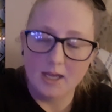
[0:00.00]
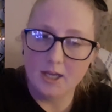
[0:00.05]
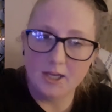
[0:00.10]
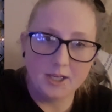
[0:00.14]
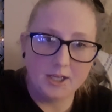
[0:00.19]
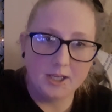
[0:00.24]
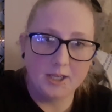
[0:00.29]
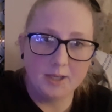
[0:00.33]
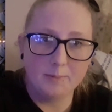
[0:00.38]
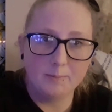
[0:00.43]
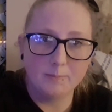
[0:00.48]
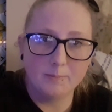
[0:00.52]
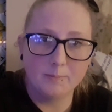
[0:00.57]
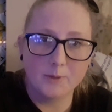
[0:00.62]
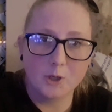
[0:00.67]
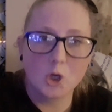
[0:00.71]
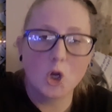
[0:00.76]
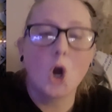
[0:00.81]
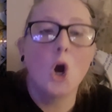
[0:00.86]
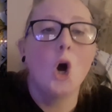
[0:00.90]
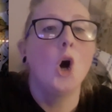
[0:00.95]
Um,
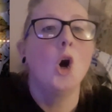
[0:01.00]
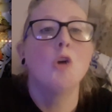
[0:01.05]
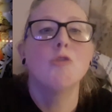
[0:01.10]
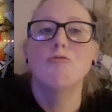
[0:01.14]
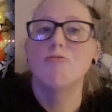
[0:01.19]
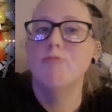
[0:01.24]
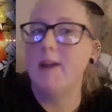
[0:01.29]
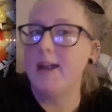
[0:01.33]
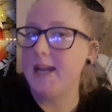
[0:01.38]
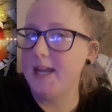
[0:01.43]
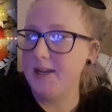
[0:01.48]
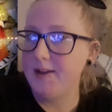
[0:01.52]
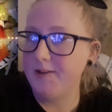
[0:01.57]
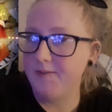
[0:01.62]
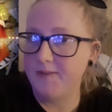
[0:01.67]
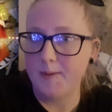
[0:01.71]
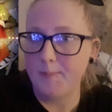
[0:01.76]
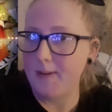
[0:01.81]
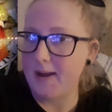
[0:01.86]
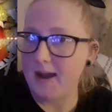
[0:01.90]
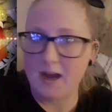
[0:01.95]
can't rave
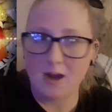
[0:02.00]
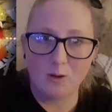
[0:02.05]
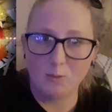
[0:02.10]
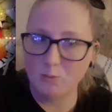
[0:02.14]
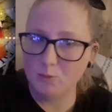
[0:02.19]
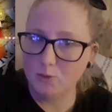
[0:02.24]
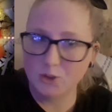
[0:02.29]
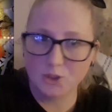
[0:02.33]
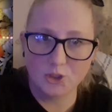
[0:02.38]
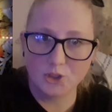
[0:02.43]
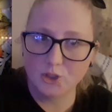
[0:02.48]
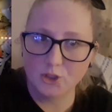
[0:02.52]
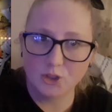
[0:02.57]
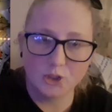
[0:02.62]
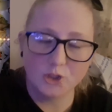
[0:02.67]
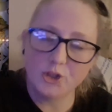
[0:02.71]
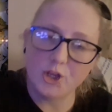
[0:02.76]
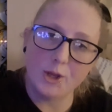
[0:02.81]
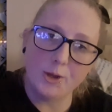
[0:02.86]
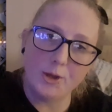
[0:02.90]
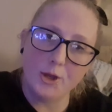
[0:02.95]
about
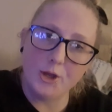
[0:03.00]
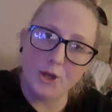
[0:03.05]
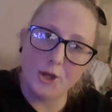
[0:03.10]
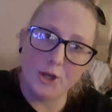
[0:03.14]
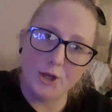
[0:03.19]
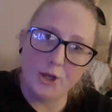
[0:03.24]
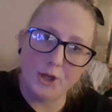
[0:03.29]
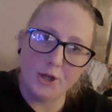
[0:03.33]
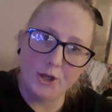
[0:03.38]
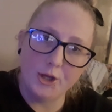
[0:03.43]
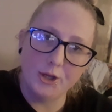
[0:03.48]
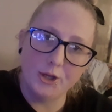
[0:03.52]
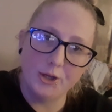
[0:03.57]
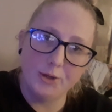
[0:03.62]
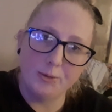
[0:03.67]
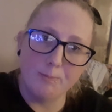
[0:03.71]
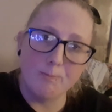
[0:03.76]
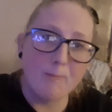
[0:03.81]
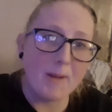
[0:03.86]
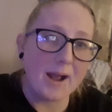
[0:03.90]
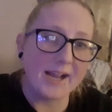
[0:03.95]
the
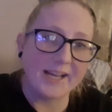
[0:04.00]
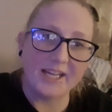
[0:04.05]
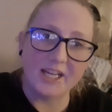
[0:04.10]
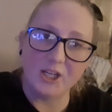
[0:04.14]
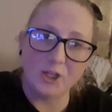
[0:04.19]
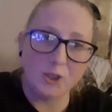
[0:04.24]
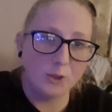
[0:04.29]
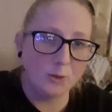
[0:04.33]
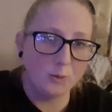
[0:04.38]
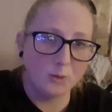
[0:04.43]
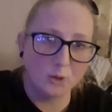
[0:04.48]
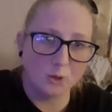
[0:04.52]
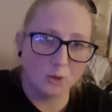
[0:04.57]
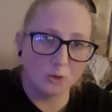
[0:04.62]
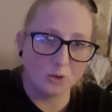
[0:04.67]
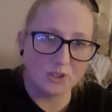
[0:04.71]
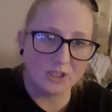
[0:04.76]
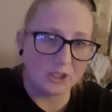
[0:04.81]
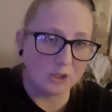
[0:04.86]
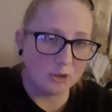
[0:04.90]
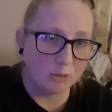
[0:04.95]
Maggi
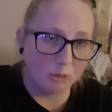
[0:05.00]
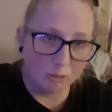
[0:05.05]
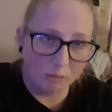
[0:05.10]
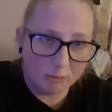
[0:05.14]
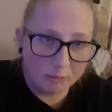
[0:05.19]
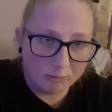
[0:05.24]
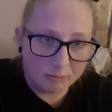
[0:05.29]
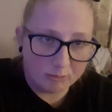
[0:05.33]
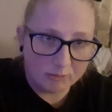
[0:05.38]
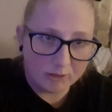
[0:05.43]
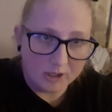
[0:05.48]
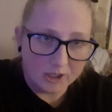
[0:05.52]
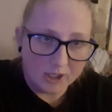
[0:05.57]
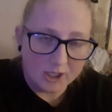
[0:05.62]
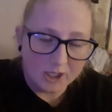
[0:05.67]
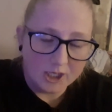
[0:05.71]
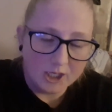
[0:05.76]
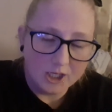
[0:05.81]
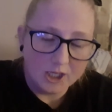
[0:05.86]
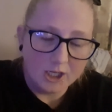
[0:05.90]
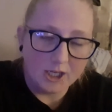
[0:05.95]
noodles enough.
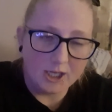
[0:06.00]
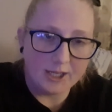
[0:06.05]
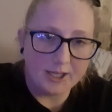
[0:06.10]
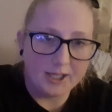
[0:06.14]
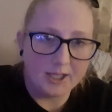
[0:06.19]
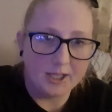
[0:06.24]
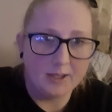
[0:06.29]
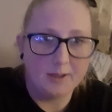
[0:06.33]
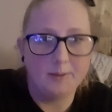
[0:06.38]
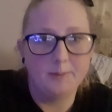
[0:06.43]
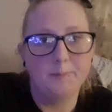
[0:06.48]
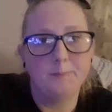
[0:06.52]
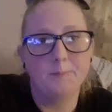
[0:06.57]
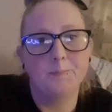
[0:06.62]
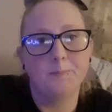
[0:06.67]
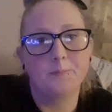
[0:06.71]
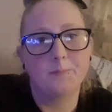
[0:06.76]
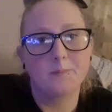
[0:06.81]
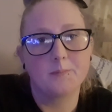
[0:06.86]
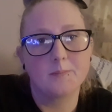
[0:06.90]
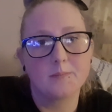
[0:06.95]

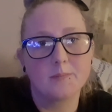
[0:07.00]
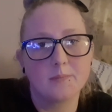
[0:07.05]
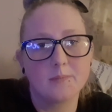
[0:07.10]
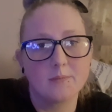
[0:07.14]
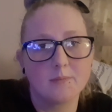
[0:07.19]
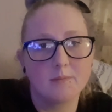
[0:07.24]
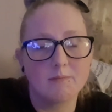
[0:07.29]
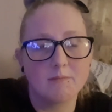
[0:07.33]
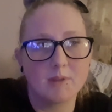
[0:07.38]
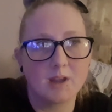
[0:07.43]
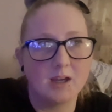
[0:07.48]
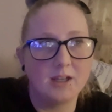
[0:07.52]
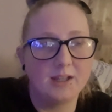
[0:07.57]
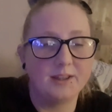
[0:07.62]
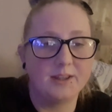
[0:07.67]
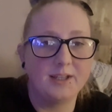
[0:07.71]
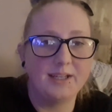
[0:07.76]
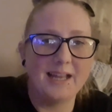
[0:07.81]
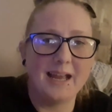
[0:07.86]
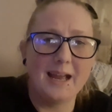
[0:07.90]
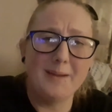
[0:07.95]
Um,
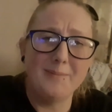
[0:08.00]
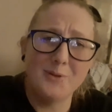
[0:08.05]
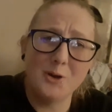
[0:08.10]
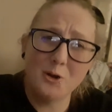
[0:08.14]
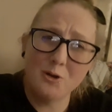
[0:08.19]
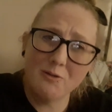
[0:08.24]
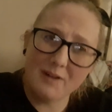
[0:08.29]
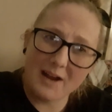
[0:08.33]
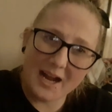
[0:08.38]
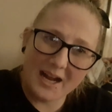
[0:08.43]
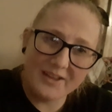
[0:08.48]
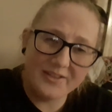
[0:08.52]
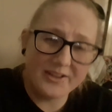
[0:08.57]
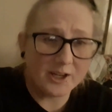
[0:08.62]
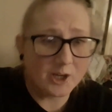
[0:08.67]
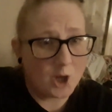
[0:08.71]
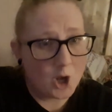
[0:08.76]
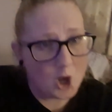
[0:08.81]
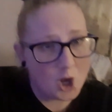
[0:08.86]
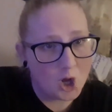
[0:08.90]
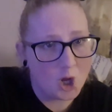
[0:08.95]
yep, all right, the
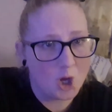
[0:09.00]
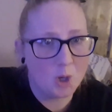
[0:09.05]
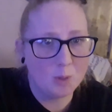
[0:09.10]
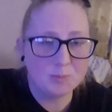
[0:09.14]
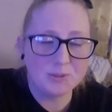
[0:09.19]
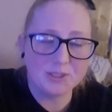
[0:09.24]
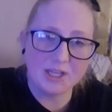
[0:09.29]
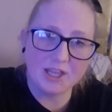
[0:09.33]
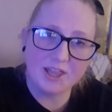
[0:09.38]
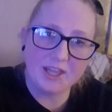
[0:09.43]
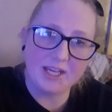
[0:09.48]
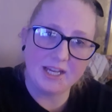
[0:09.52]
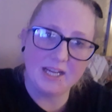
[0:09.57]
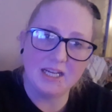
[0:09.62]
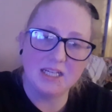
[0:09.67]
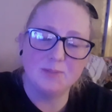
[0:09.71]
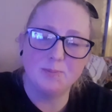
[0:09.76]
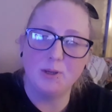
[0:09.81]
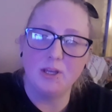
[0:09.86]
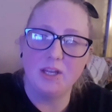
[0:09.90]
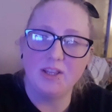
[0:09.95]
carbs and
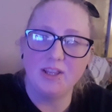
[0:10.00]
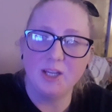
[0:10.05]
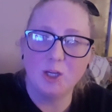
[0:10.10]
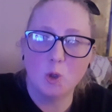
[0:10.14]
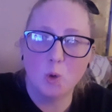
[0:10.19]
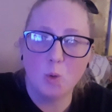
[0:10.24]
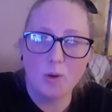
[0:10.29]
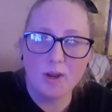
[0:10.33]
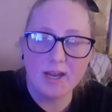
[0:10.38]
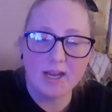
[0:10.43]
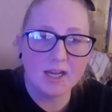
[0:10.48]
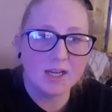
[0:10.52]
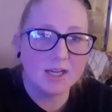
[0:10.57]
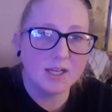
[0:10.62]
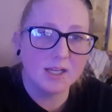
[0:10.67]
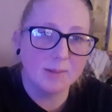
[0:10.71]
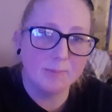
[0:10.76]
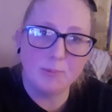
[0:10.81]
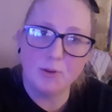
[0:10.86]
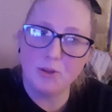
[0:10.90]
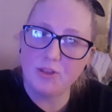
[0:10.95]
things, but and they're
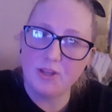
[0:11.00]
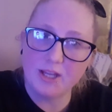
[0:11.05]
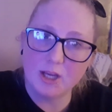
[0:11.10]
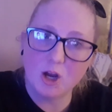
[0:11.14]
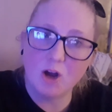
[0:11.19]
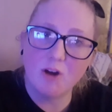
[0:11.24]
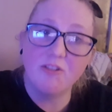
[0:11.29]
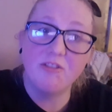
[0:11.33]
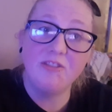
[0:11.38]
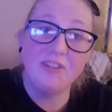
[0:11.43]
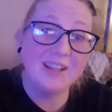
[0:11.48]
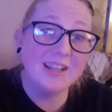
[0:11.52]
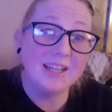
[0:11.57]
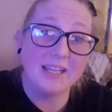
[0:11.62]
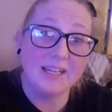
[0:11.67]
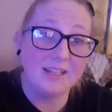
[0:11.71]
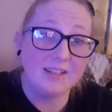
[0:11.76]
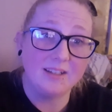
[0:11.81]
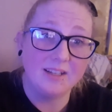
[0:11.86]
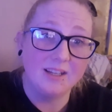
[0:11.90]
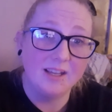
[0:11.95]
quick, but they are
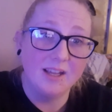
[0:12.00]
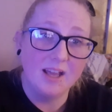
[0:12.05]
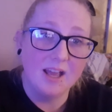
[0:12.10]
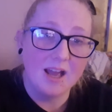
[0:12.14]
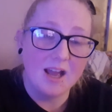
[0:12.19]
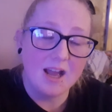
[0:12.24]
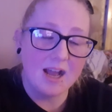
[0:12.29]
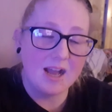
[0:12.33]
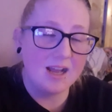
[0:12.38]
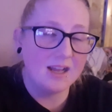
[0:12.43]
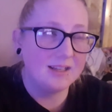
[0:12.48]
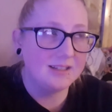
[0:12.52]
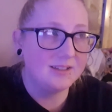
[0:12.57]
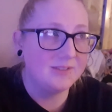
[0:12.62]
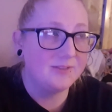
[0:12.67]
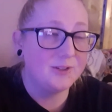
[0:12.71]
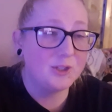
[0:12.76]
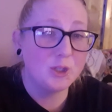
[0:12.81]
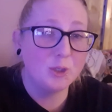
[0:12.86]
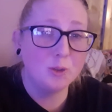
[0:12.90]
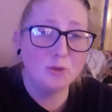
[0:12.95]
filling and
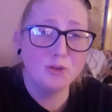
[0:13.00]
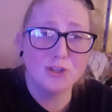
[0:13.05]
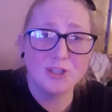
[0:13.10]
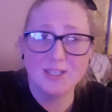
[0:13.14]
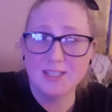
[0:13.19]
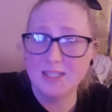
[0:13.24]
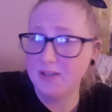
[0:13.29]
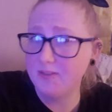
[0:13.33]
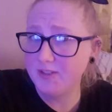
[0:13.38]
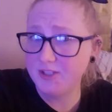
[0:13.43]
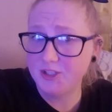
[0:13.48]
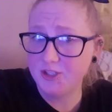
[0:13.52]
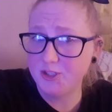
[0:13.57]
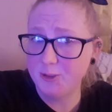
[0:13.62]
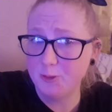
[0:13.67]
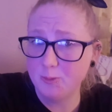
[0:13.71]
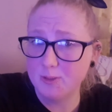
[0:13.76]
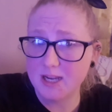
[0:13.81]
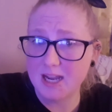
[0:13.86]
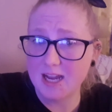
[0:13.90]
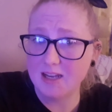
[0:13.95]
for
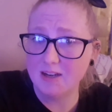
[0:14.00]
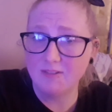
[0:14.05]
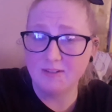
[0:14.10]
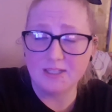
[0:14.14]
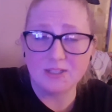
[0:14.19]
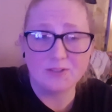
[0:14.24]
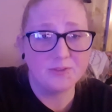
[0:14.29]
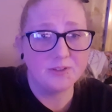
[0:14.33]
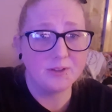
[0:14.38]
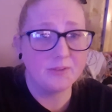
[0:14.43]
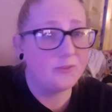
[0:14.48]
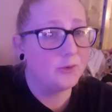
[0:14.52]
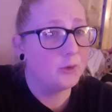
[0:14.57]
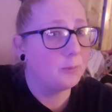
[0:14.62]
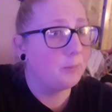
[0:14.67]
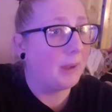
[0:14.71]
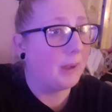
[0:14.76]
272 calories for the full